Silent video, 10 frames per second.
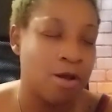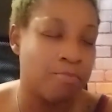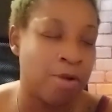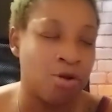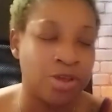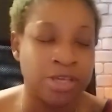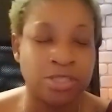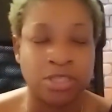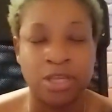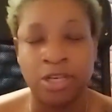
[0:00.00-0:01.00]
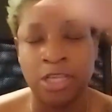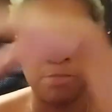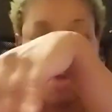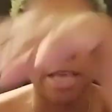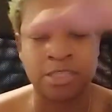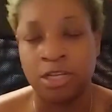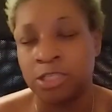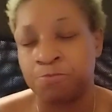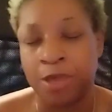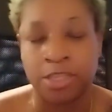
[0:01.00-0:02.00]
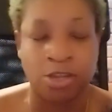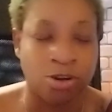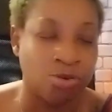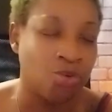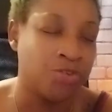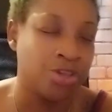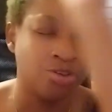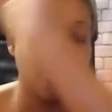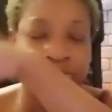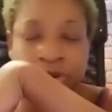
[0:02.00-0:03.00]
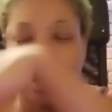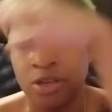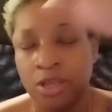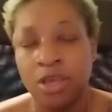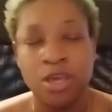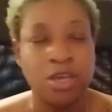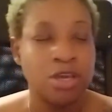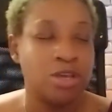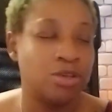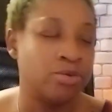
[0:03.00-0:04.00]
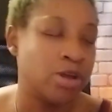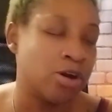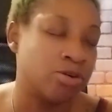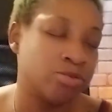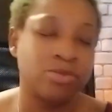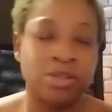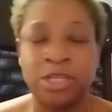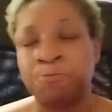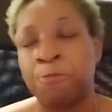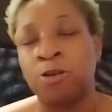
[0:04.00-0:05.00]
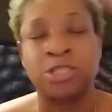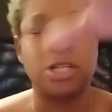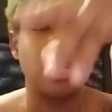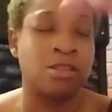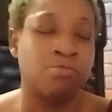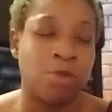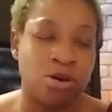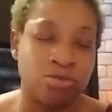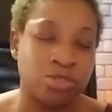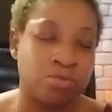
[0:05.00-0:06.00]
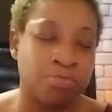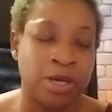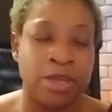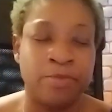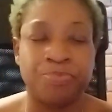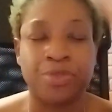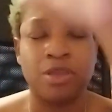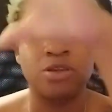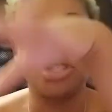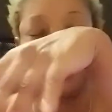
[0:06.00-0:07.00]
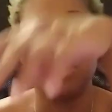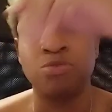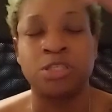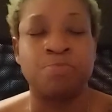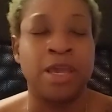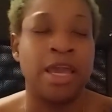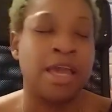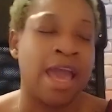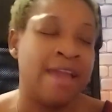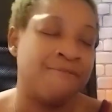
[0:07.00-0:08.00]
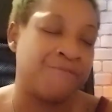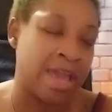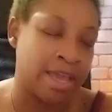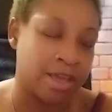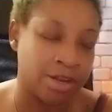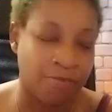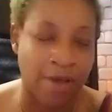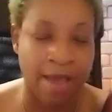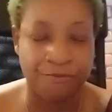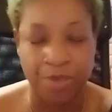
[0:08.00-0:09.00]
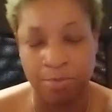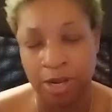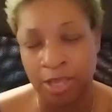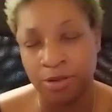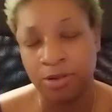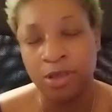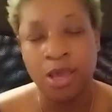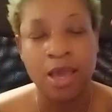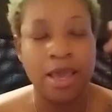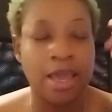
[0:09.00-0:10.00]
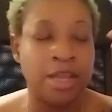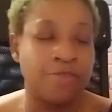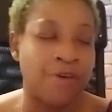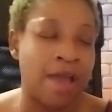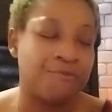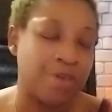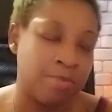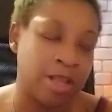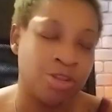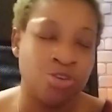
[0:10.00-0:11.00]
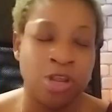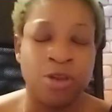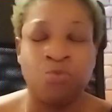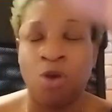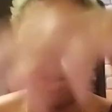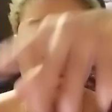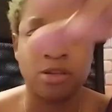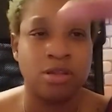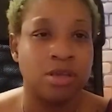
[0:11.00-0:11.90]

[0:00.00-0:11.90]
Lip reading: bogus, and these masculines picked her over you, and you know this person did the most, but she was being a fake divine feminine. And divine feminine, you didn't want